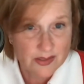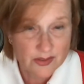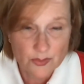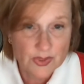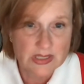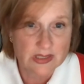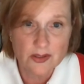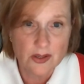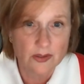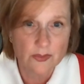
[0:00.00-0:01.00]
don't want to
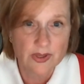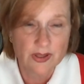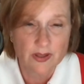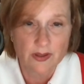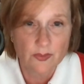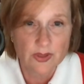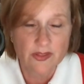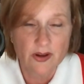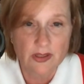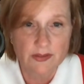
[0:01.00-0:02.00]
deal with
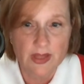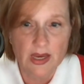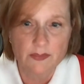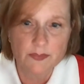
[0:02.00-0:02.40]
all of that.